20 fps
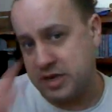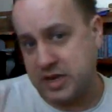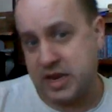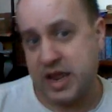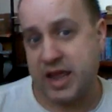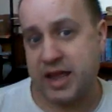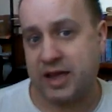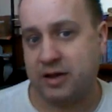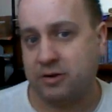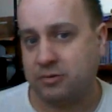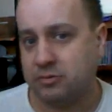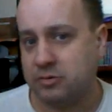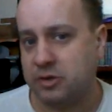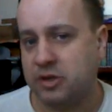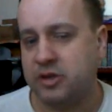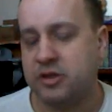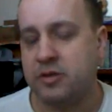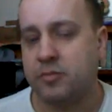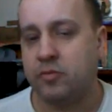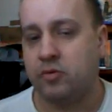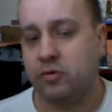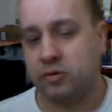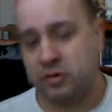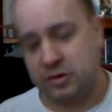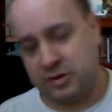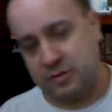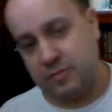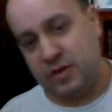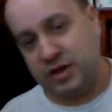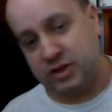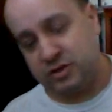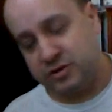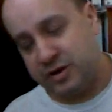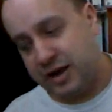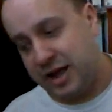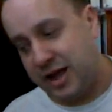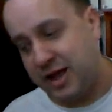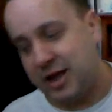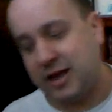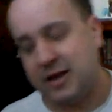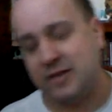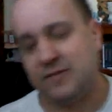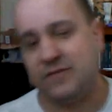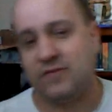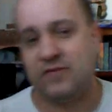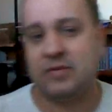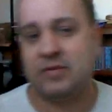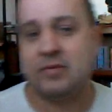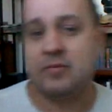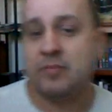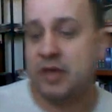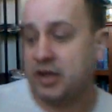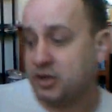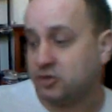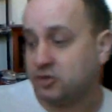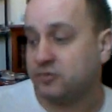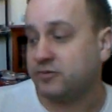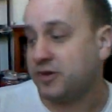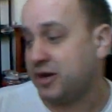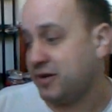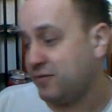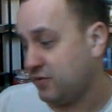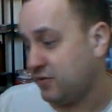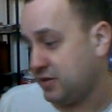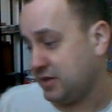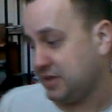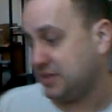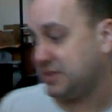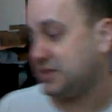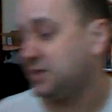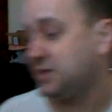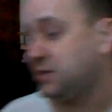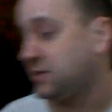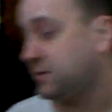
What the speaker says: down of the border to make sure I have measured right for this.